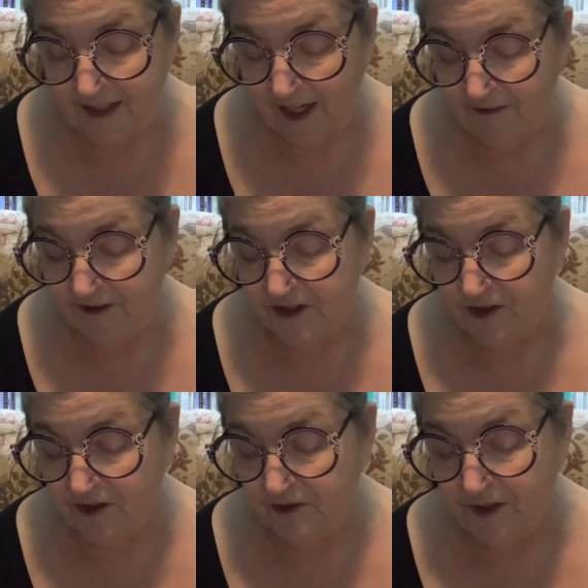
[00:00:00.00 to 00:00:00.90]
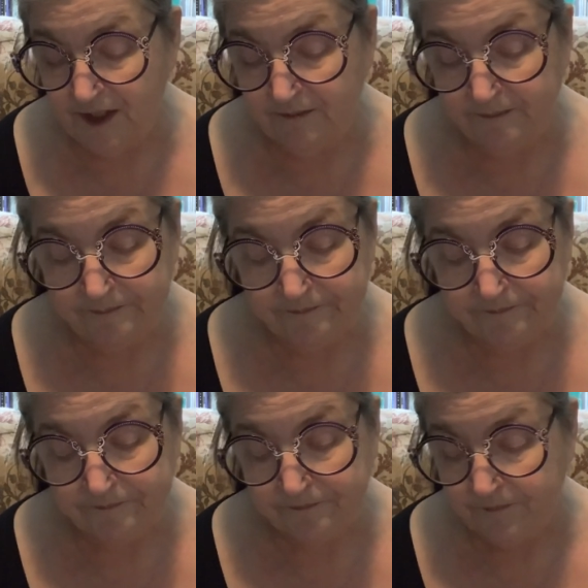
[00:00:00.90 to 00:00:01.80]
had the surgery,
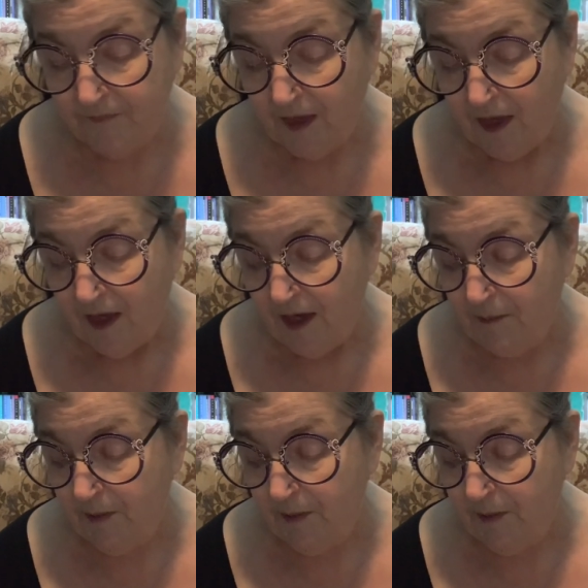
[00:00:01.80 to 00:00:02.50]
and